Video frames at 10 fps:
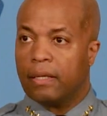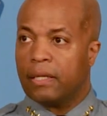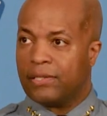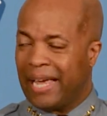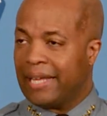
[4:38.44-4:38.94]

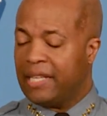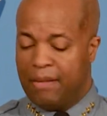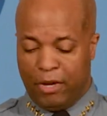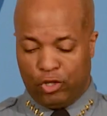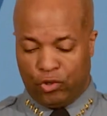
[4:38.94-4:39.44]
A second key
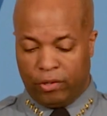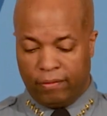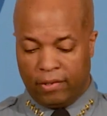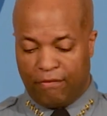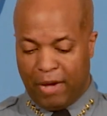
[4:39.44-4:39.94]
measure
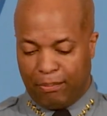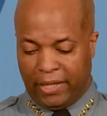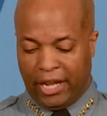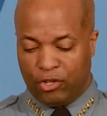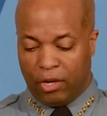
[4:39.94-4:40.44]
of my
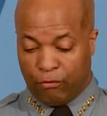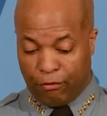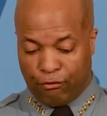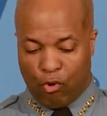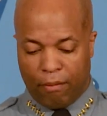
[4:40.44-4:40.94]
plan of
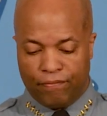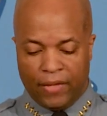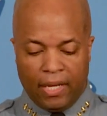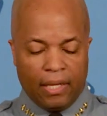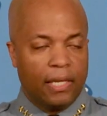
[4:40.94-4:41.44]
reform
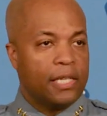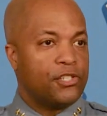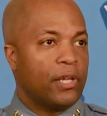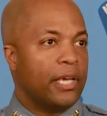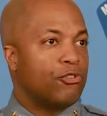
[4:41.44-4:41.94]
is
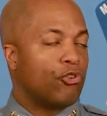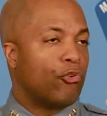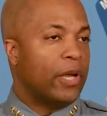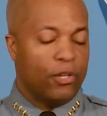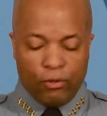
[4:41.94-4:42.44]
to
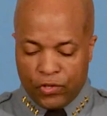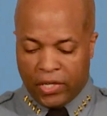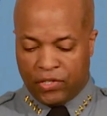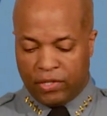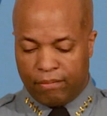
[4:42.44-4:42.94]
integrate new
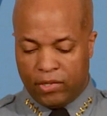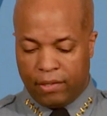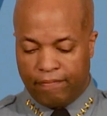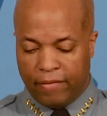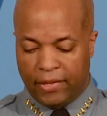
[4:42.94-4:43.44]

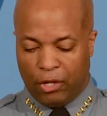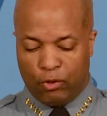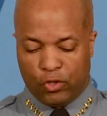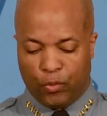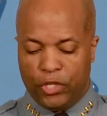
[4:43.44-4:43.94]
systems that
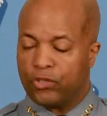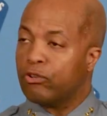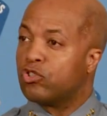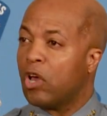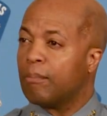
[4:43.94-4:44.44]
use
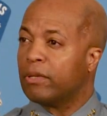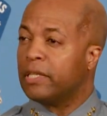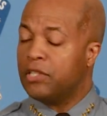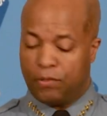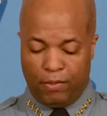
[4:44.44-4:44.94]
research on
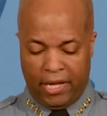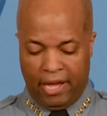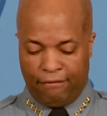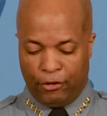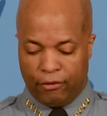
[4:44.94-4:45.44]
police
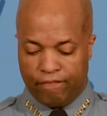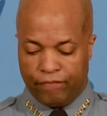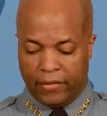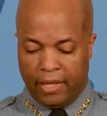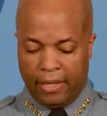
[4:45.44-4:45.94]
behavior
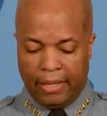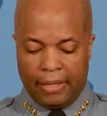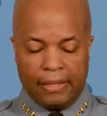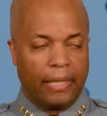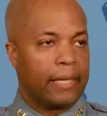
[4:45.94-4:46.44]

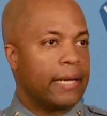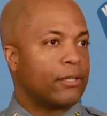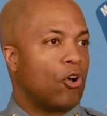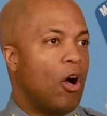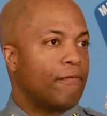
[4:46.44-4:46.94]
to
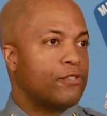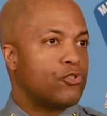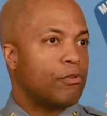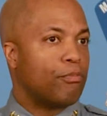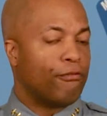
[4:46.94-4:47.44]
connect
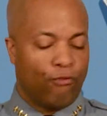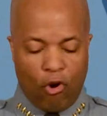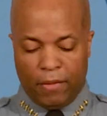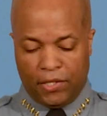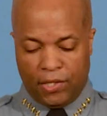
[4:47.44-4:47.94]
officer
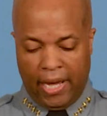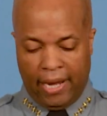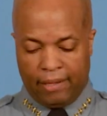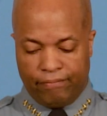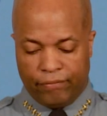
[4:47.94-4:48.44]
performance
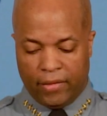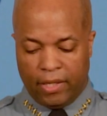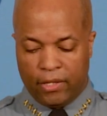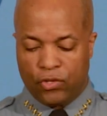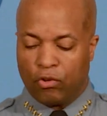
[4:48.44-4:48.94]
data
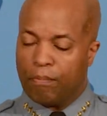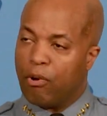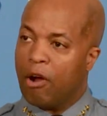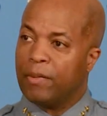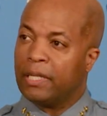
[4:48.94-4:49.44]
so
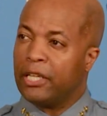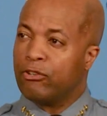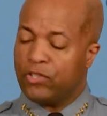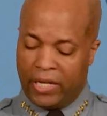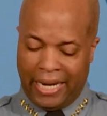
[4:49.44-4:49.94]
department
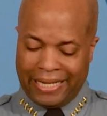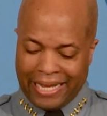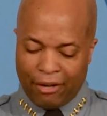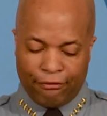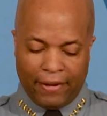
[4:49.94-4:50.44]
leaders can
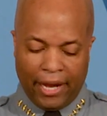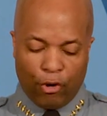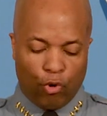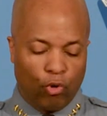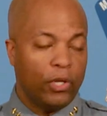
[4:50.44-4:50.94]
identify
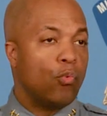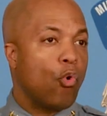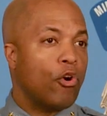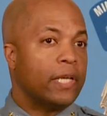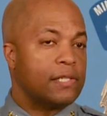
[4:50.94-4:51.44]
early
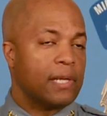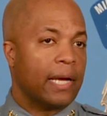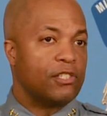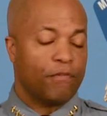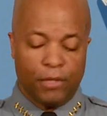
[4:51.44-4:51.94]
warning
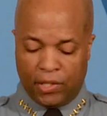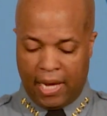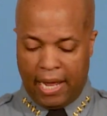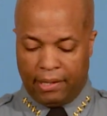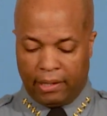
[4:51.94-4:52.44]
signs of
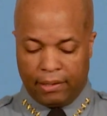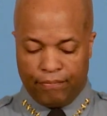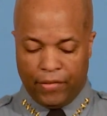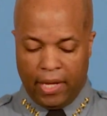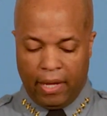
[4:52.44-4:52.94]
misconduct
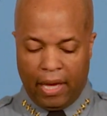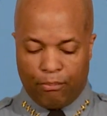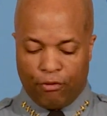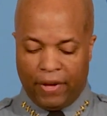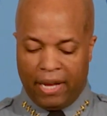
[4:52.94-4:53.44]
and
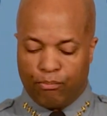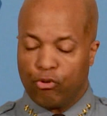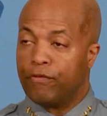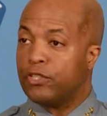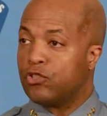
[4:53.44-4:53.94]
provide
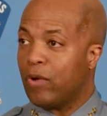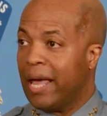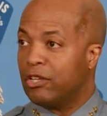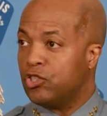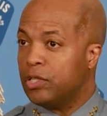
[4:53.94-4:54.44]
proven
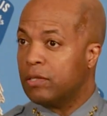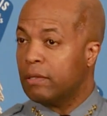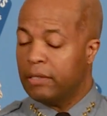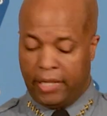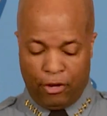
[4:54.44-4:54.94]
strategies
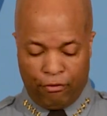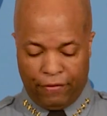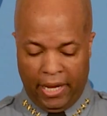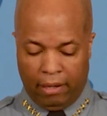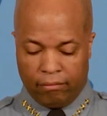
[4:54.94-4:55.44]
to
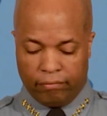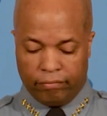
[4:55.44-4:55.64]
intervene.